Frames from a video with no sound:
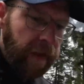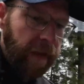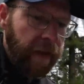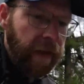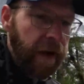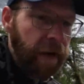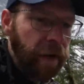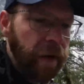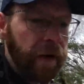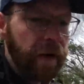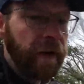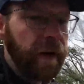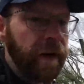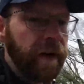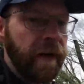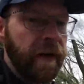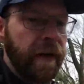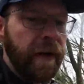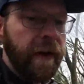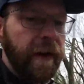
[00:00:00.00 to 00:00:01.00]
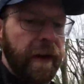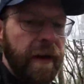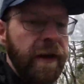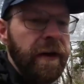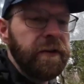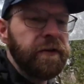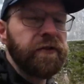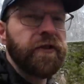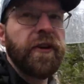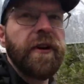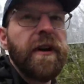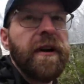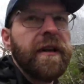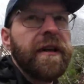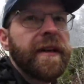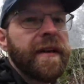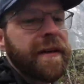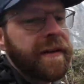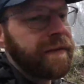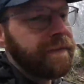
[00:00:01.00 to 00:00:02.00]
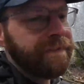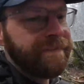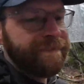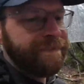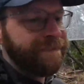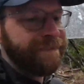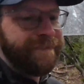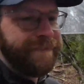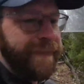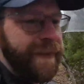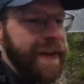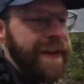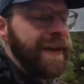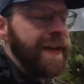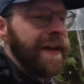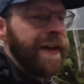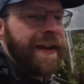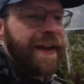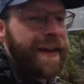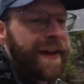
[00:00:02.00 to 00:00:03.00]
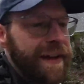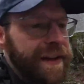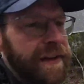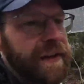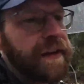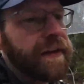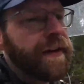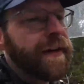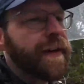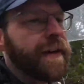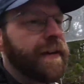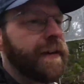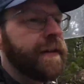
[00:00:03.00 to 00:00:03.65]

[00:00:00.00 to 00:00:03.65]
No, I tried. Can't do it.